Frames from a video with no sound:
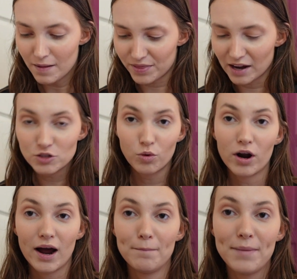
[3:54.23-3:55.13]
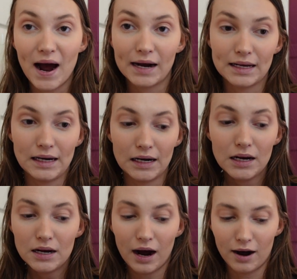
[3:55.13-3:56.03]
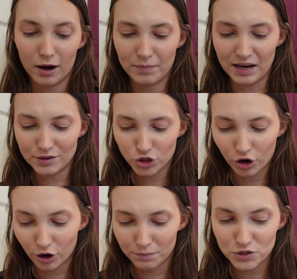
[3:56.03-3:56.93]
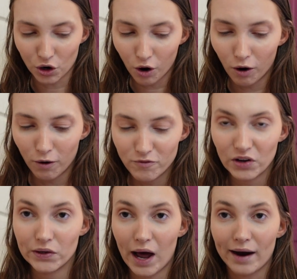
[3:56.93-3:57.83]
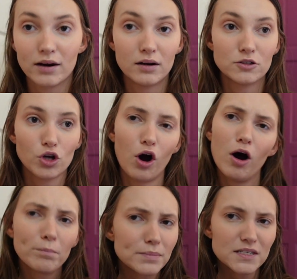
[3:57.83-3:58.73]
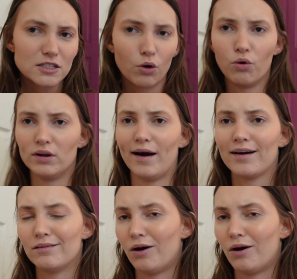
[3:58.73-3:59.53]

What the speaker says: that's what I'm packing in terms of like tops or like